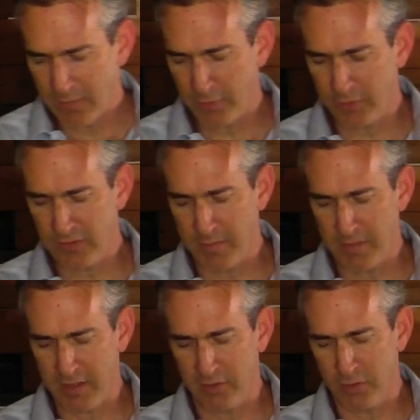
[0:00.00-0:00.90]
1
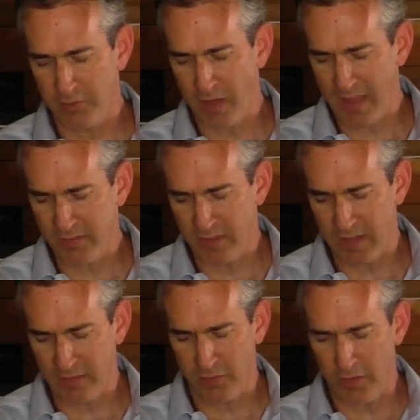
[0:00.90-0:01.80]
Timothy 2:5
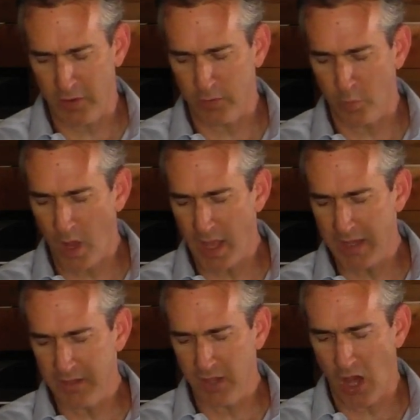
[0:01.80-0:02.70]
says, "For there is
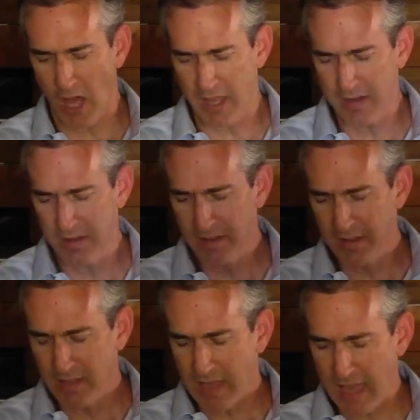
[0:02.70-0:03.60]
one God
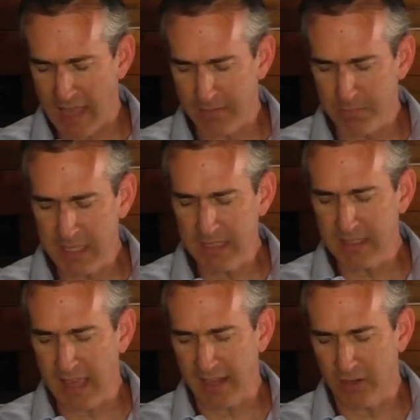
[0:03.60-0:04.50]
and
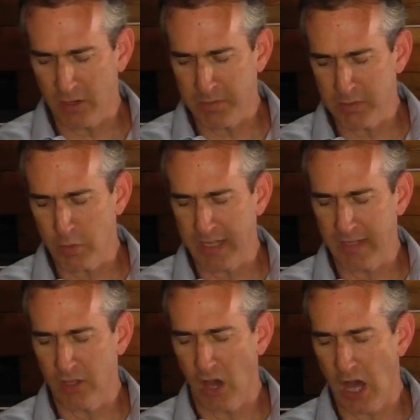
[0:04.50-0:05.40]
mediator
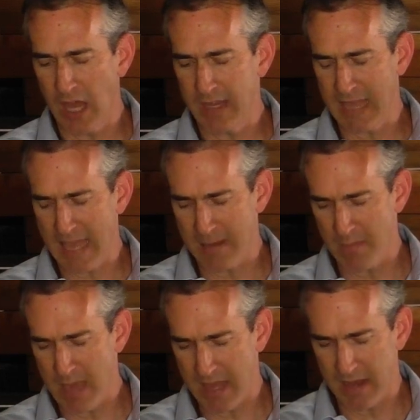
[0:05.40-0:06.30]
between God and
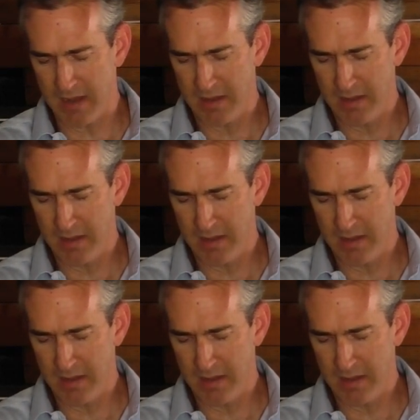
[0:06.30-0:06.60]
men,